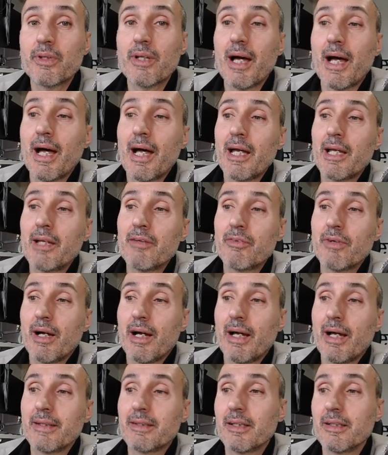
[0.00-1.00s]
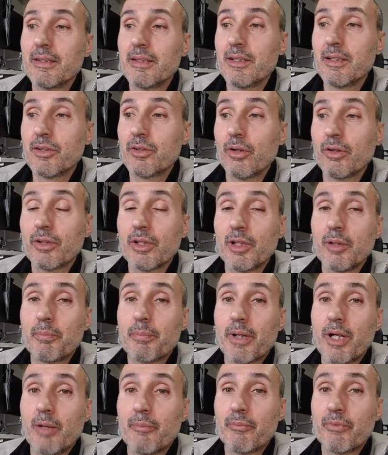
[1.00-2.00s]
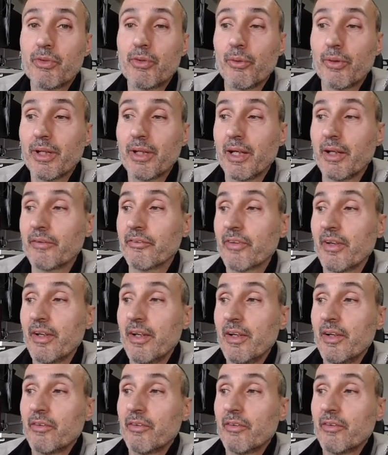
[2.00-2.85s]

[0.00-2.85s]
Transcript: I've added the total prompt tokens,